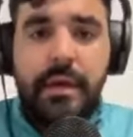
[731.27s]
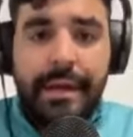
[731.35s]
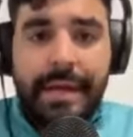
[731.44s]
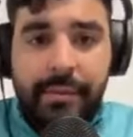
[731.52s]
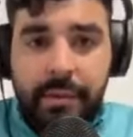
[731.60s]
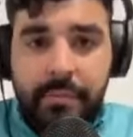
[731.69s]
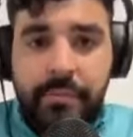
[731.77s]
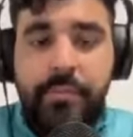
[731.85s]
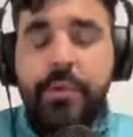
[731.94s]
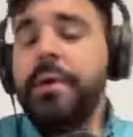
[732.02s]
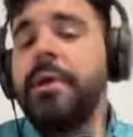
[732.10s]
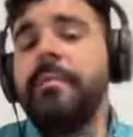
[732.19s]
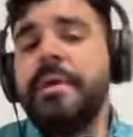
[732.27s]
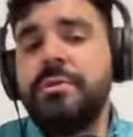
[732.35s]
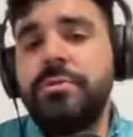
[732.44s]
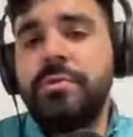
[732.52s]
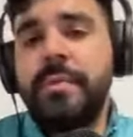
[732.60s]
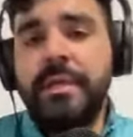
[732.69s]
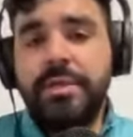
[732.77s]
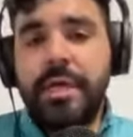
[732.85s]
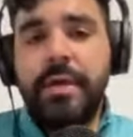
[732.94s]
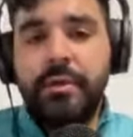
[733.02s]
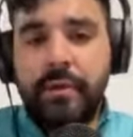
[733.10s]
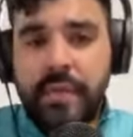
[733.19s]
and I would put it on my social media channel.